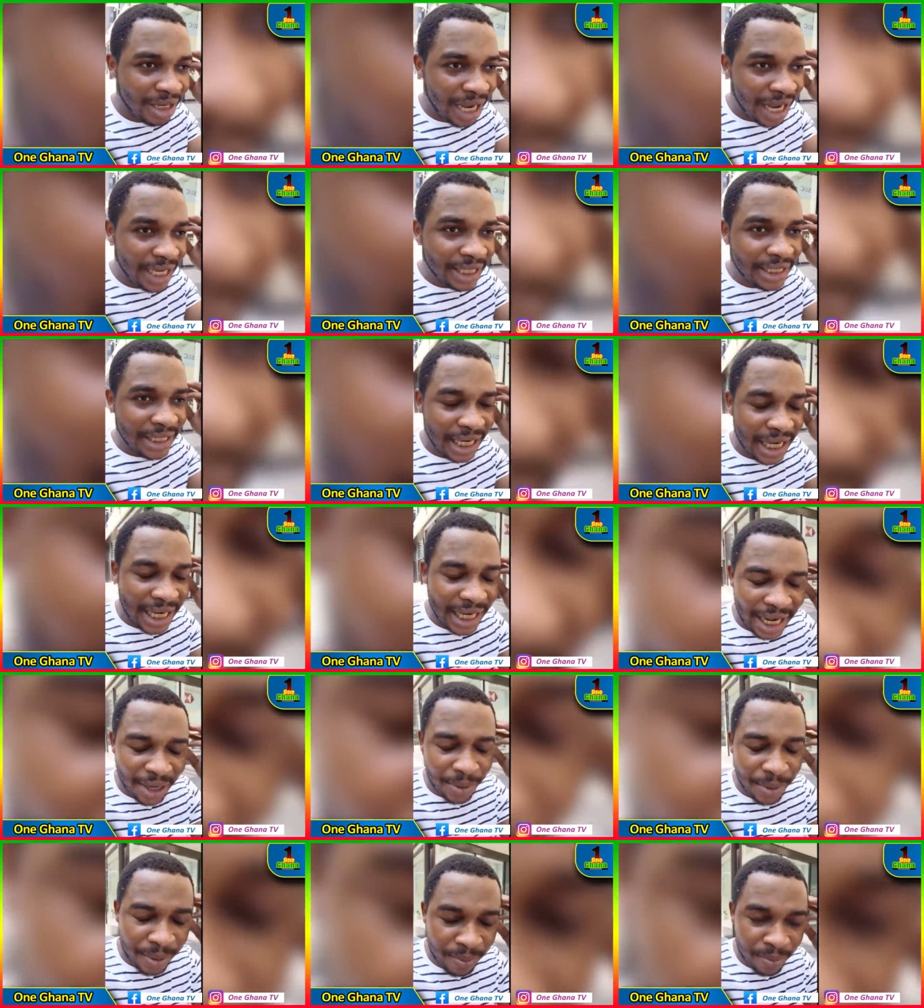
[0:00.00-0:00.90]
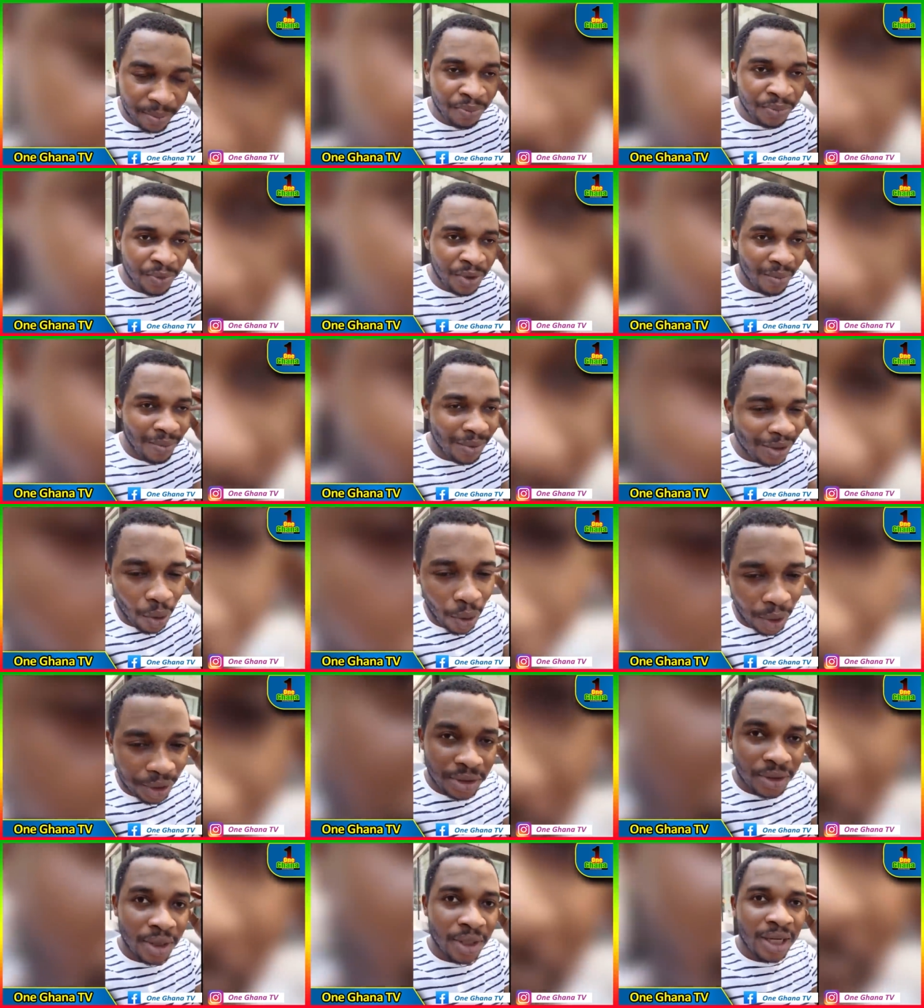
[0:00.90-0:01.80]
I checking a dream
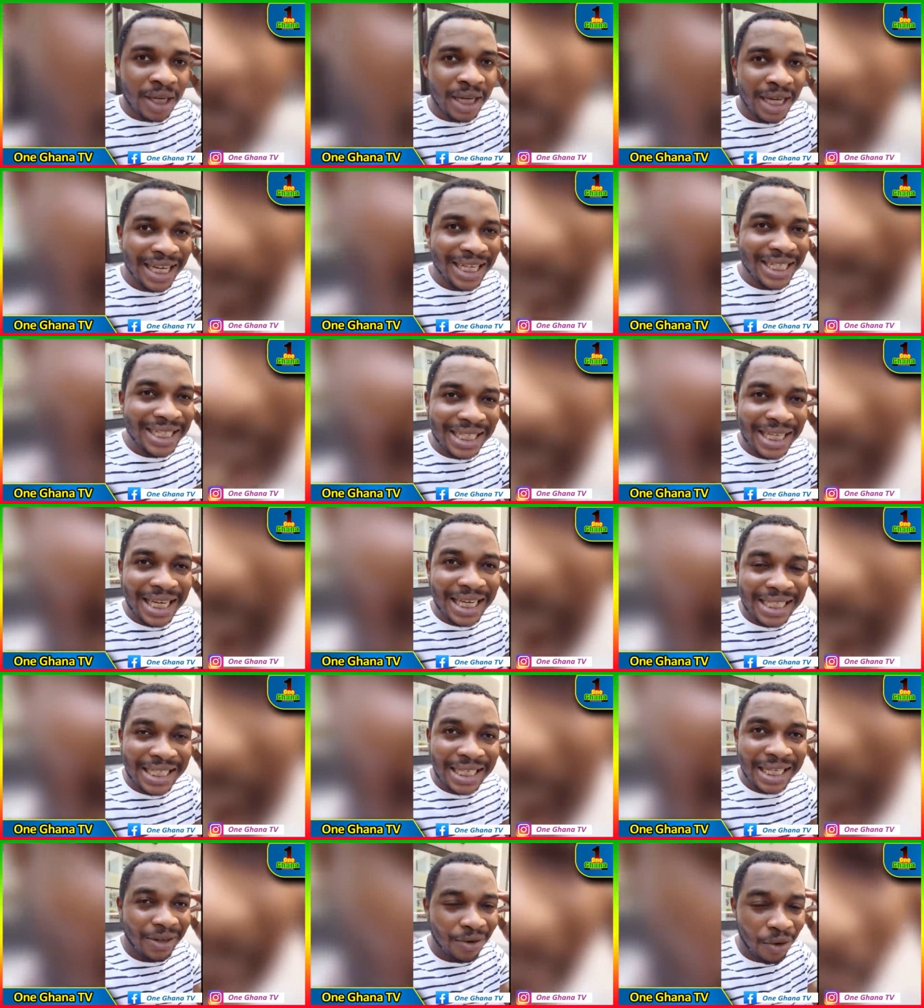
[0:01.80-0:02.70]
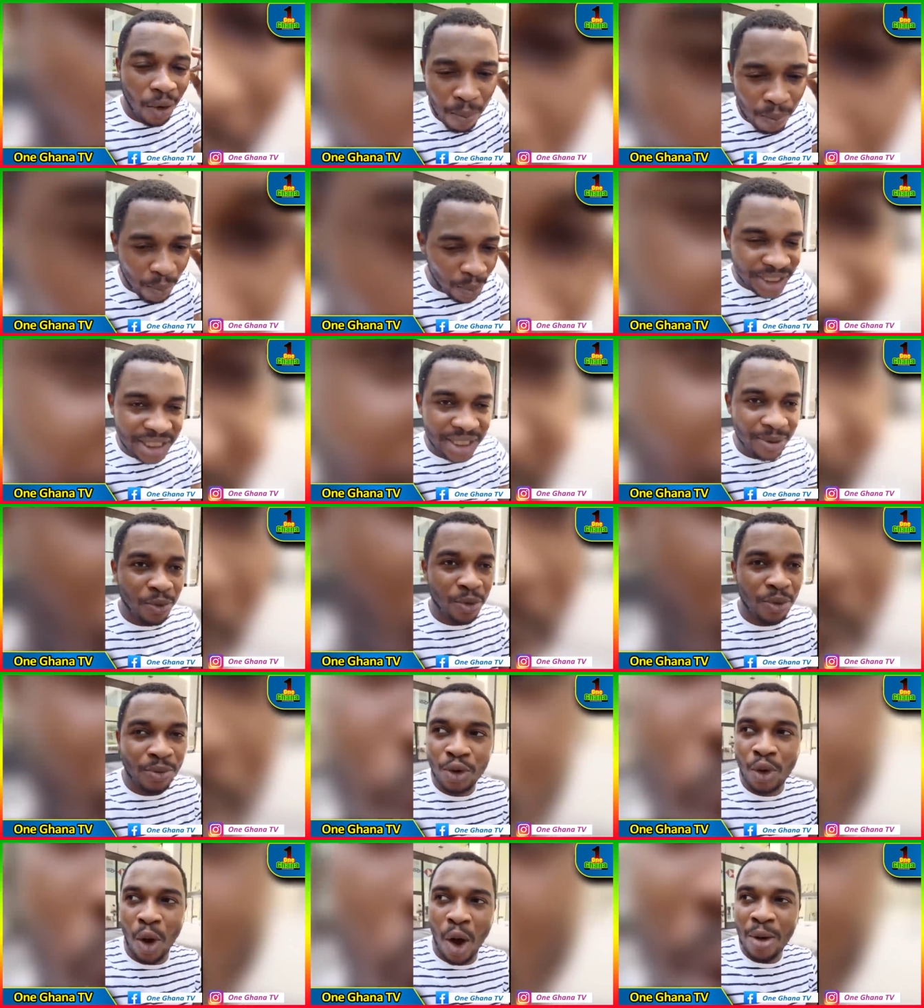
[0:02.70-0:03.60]
because it's not possible.
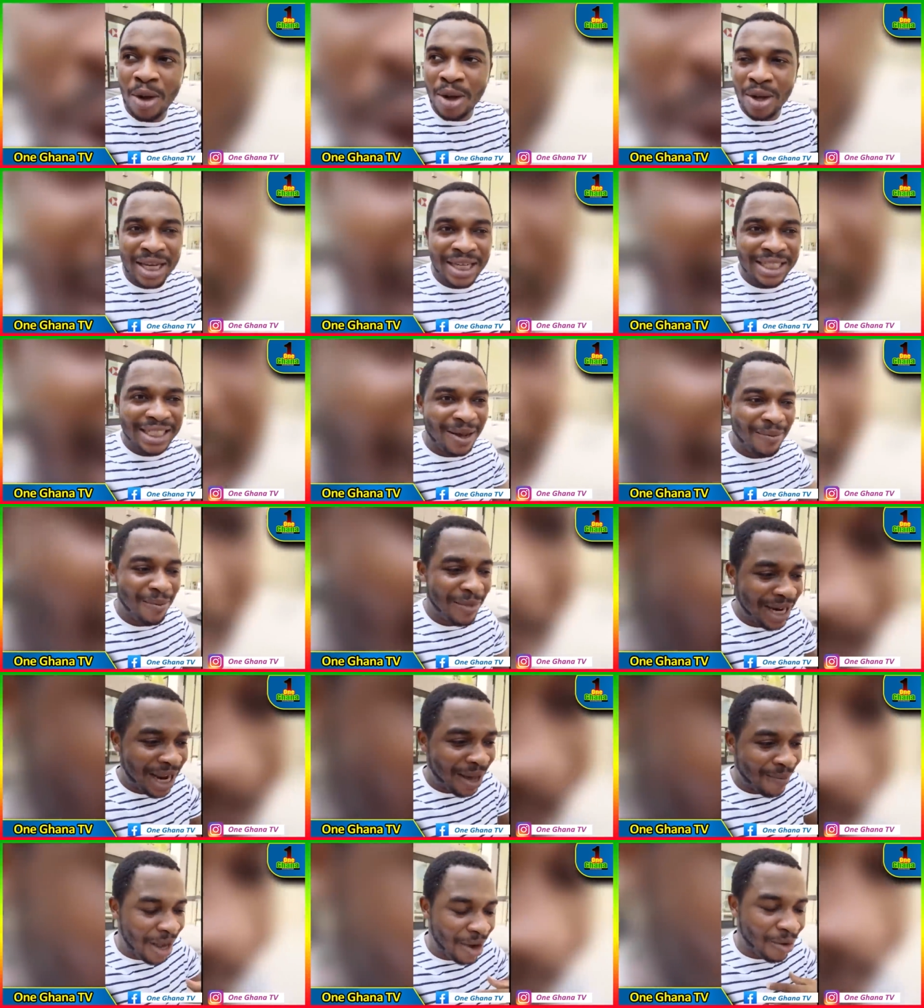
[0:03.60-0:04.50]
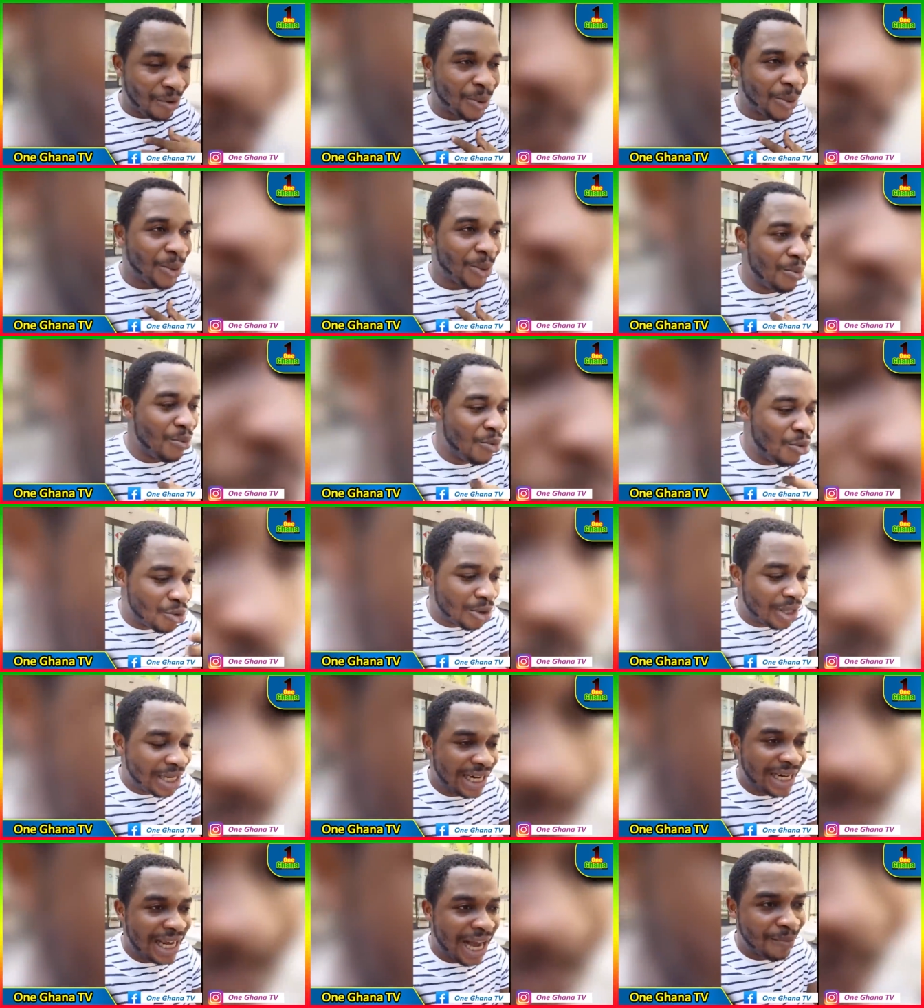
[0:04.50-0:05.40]
Because say, me na Mako Tribu,
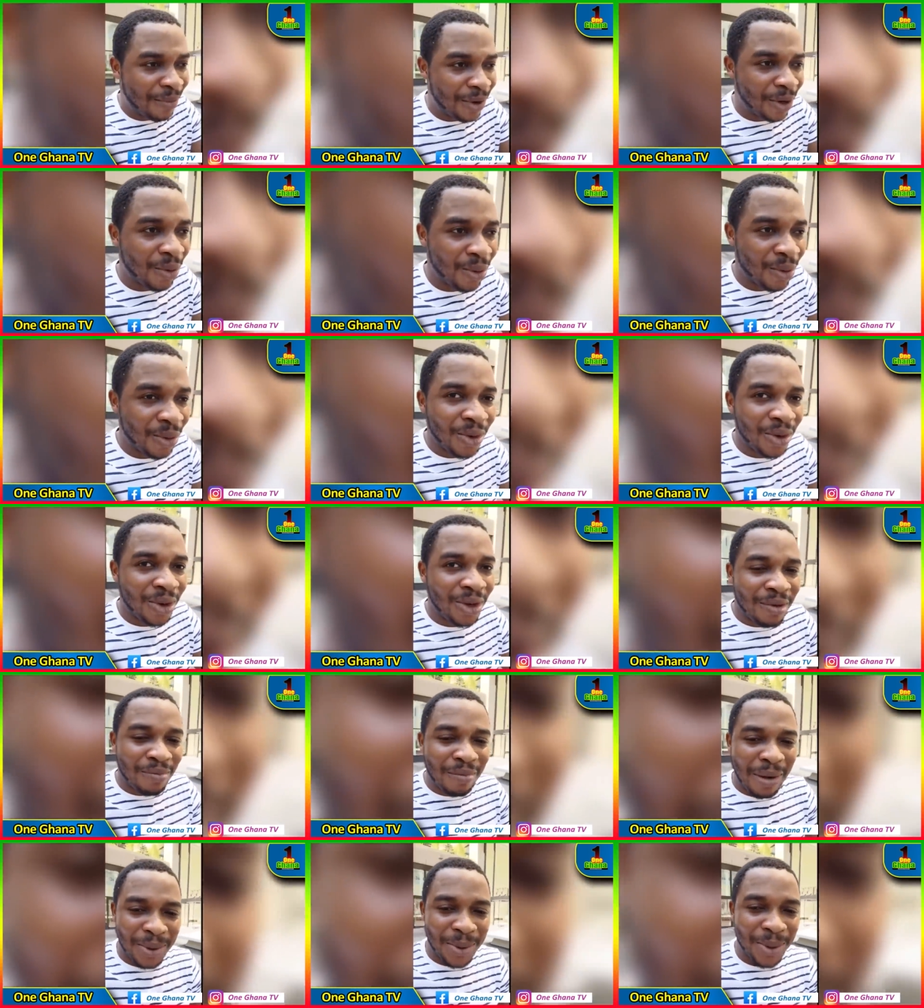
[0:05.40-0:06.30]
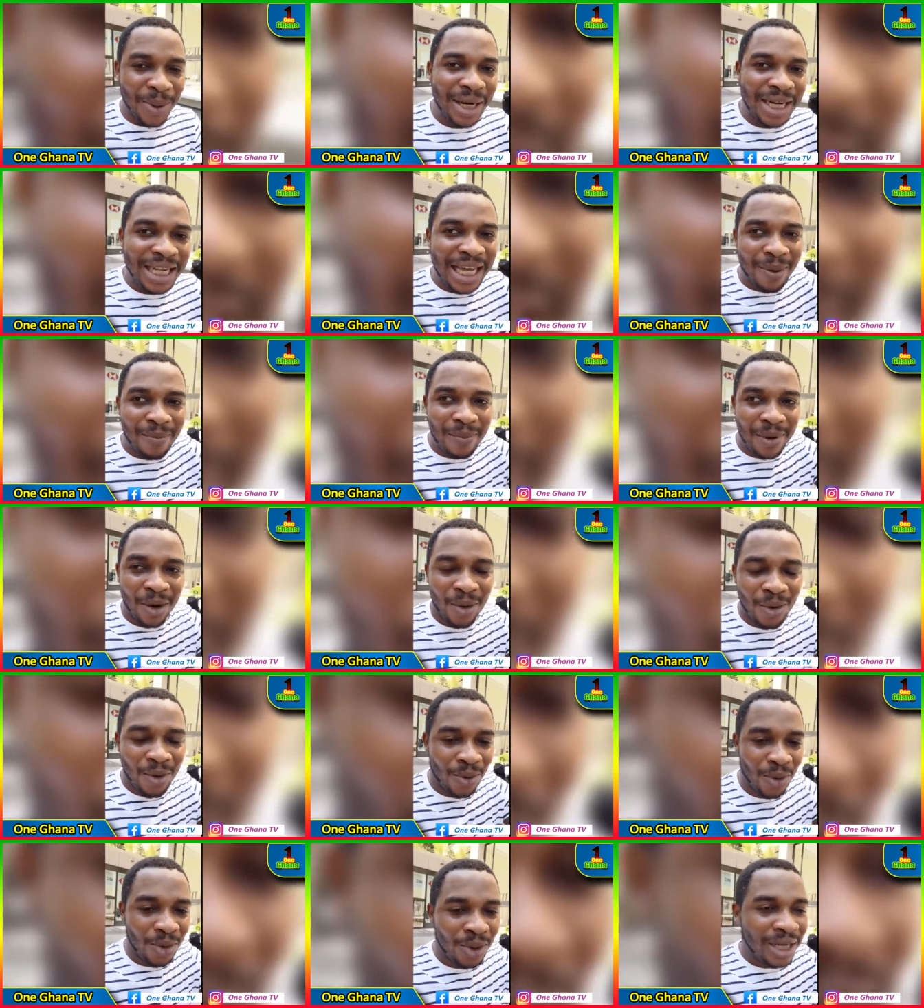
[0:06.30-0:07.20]
near the Abro, Matro the Abro,
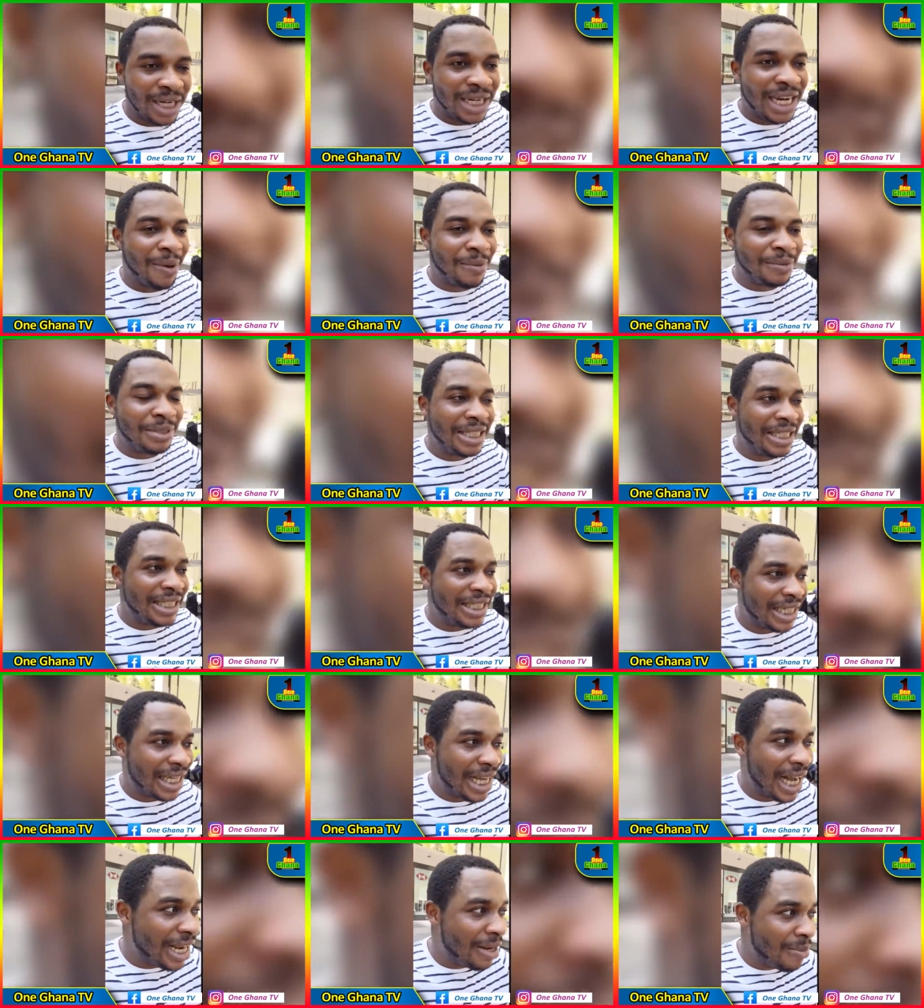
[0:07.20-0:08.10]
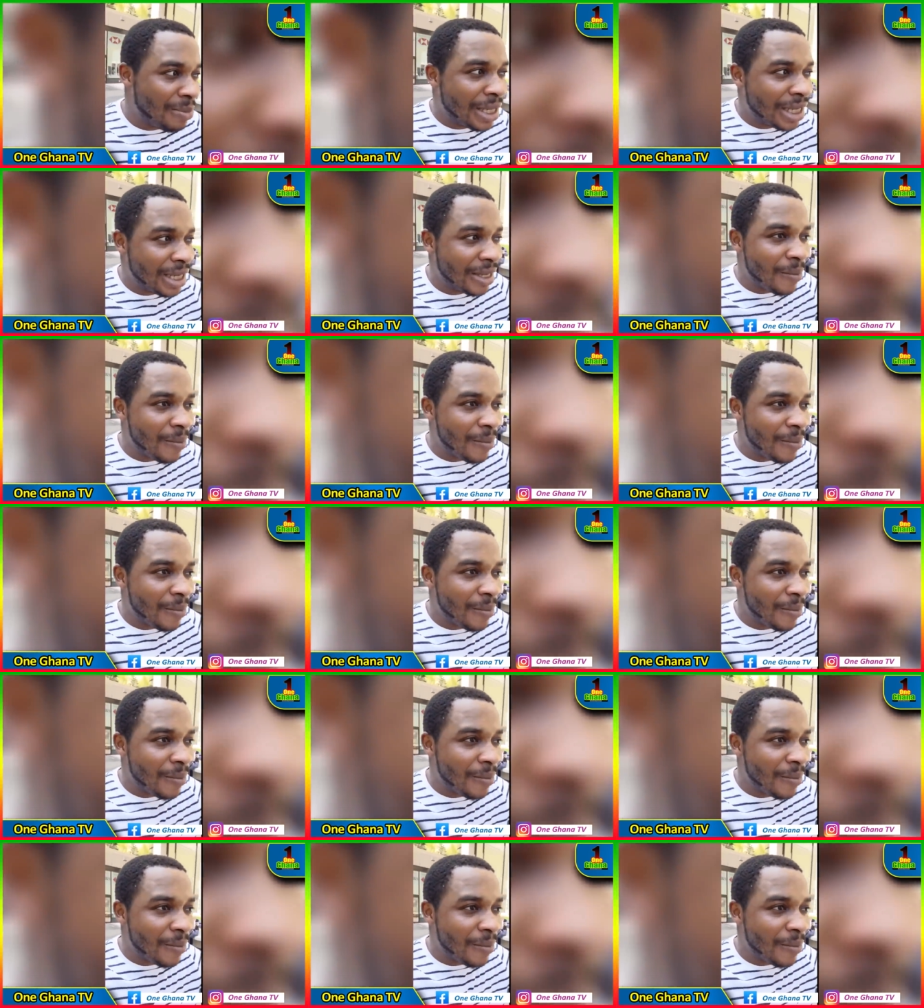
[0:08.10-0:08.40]
na message can be.